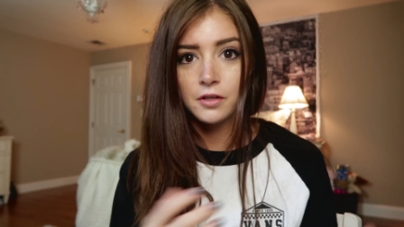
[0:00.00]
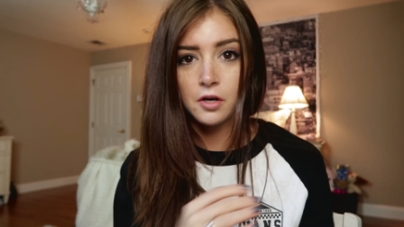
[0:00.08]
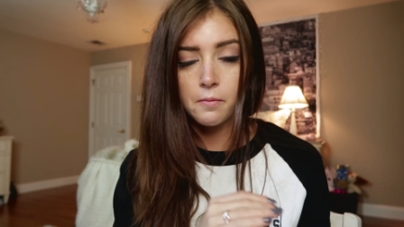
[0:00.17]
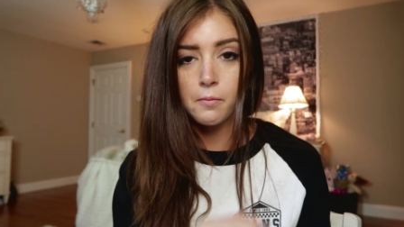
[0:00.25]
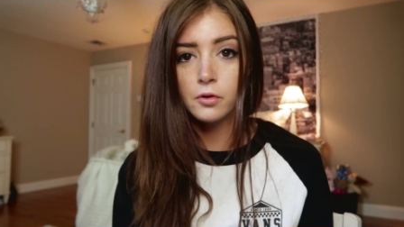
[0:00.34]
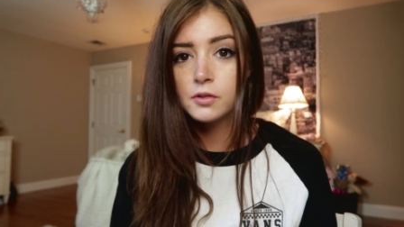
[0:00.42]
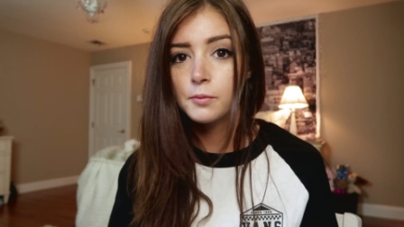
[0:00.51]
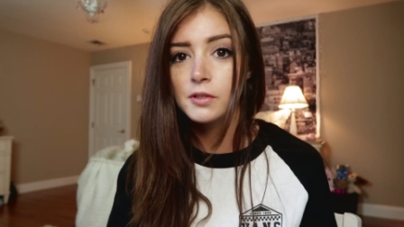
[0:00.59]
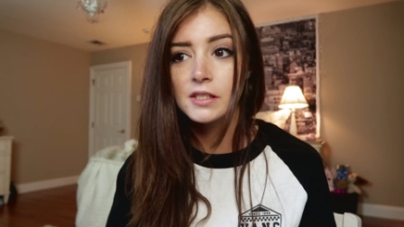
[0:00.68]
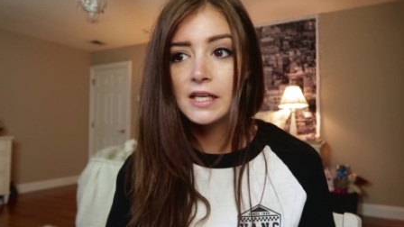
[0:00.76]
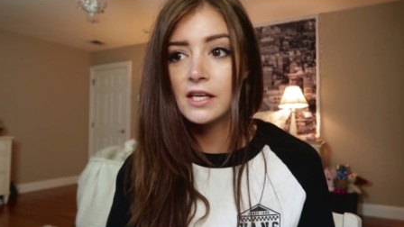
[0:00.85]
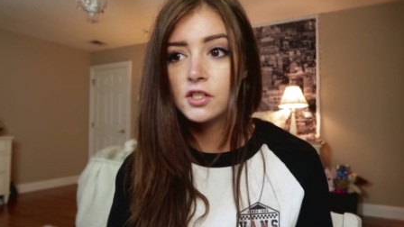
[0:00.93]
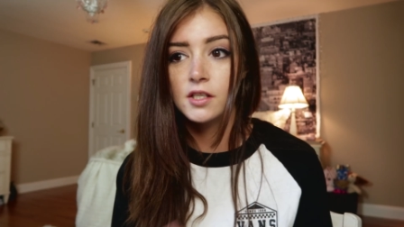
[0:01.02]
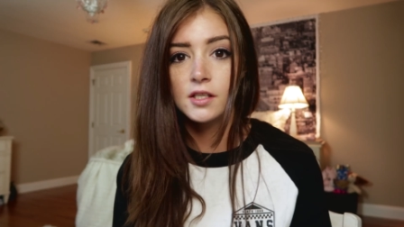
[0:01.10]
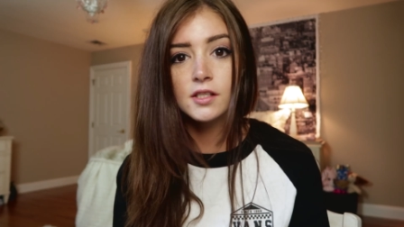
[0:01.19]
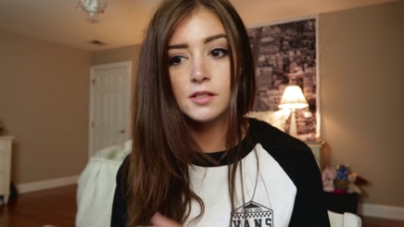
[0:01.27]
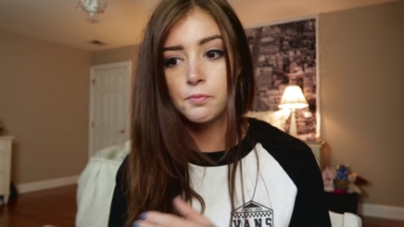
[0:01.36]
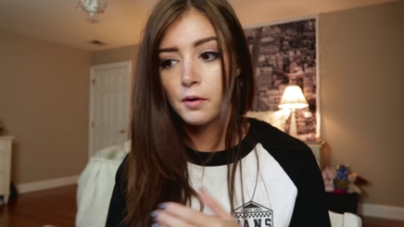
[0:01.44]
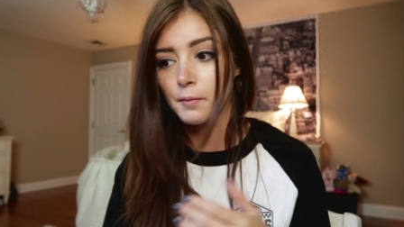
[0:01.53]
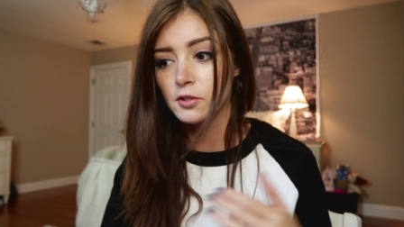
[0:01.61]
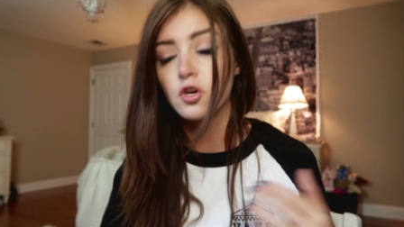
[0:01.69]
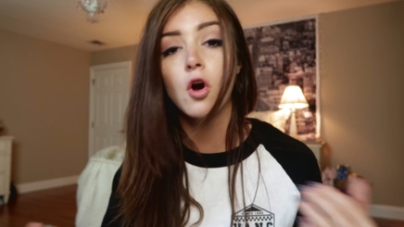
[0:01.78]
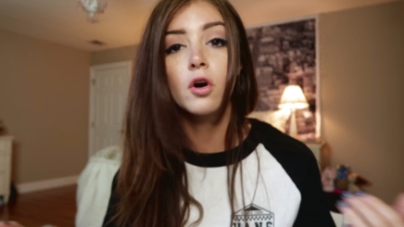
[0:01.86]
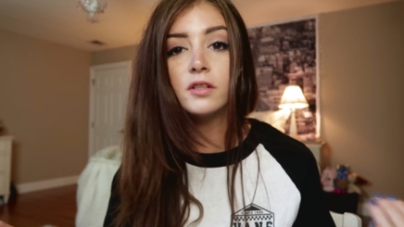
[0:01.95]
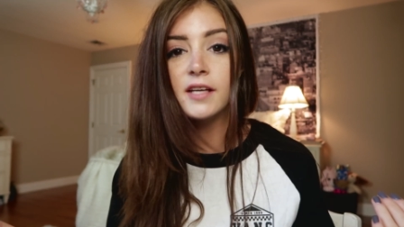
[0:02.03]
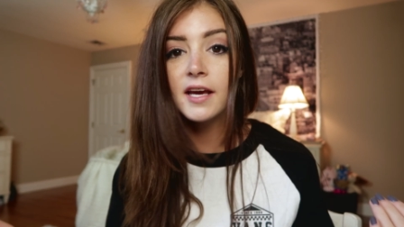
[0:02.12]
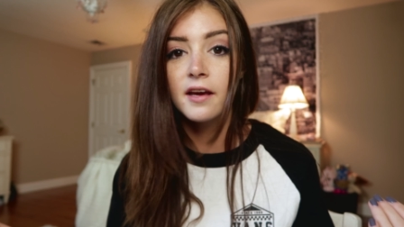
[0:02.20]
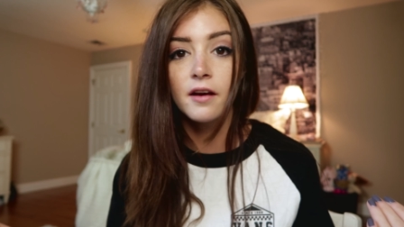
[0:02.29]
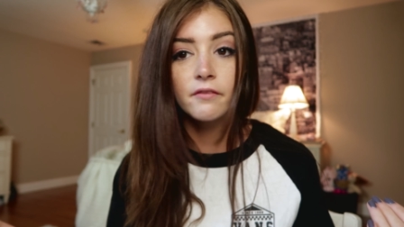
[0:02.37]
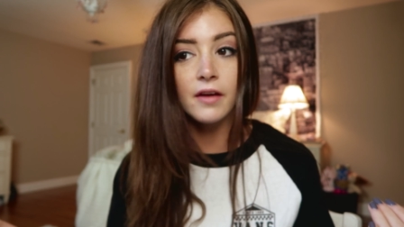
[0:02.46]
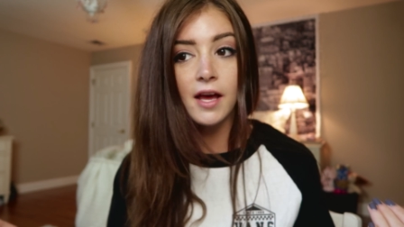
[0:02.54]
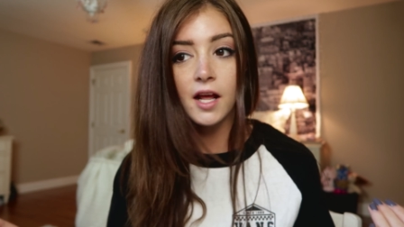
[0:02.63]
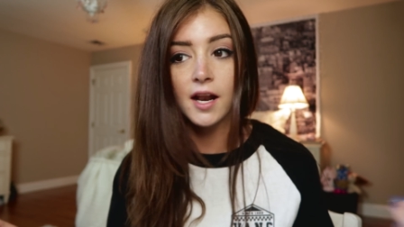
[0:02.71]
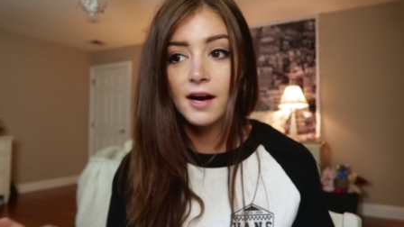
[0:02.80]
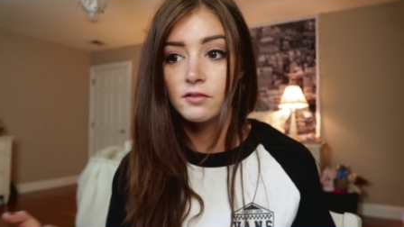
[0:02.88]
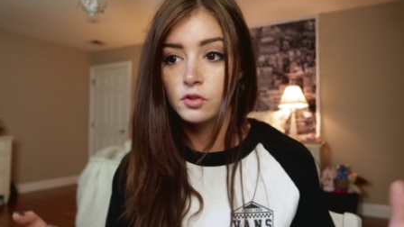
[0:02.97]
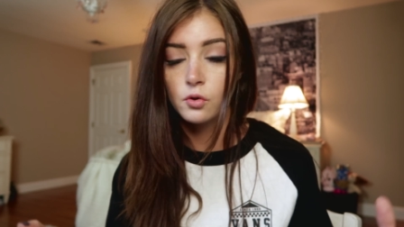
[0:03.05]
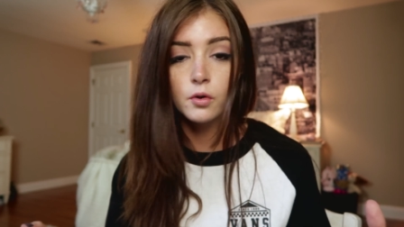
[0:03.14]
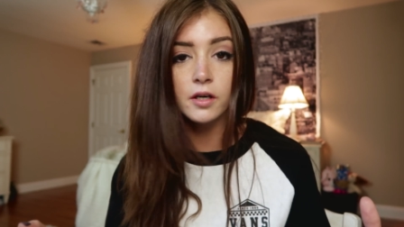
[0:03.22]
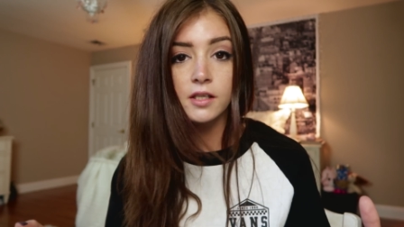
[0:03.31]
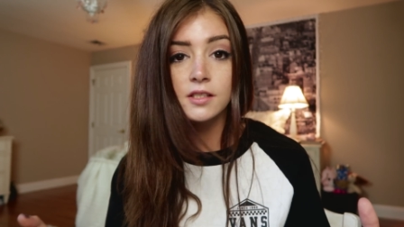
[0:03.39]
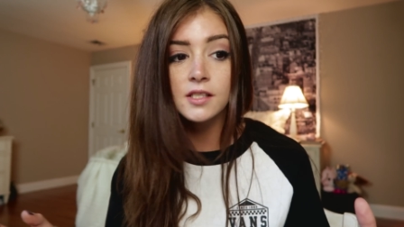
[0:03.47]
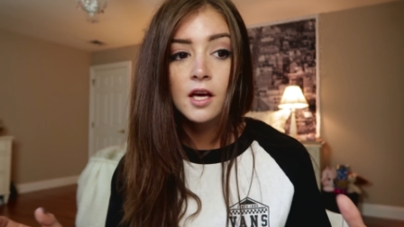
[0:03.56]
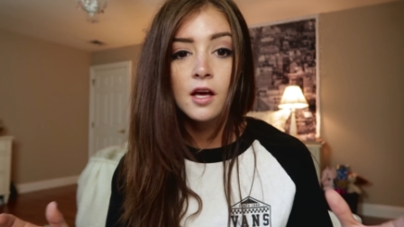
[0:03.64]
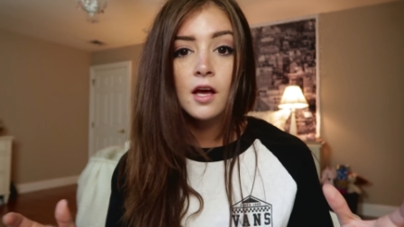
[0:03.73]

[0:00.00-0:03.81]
you know, multiple stages, pretty much all day event, outdoors,